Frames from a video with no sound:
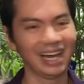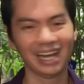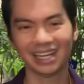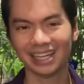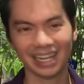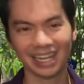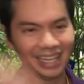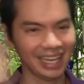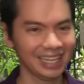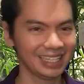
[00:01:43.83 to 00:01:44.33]

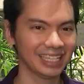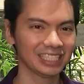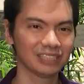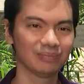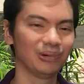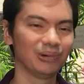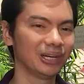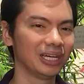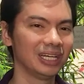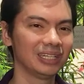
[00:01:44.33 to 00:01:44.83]
Again, that's
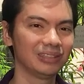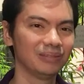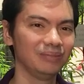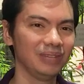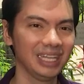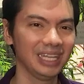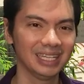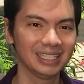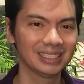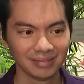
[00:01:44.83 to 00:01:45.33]
boring to
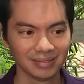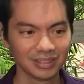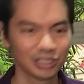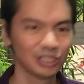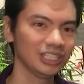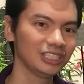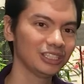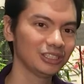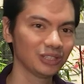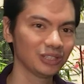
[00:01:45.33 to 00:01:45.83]
me. So
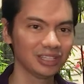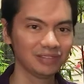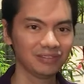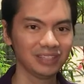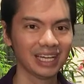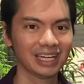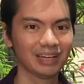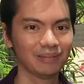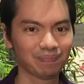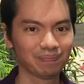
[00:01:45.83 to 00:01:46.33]
this is sort of
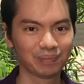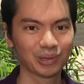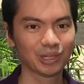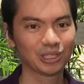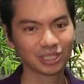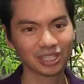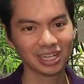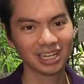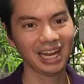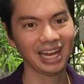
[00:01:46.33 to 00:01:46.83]
like a
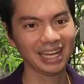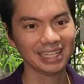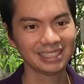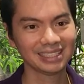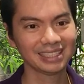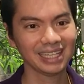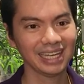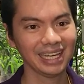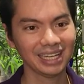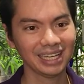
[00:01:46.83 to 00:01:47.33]

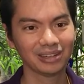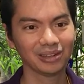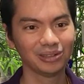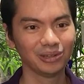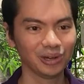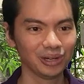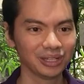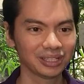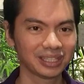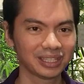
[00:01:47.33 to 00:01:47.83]
personalized take on
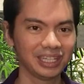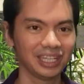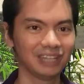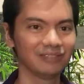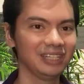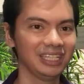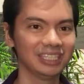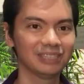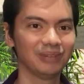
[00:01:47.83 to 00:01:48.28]
all three of these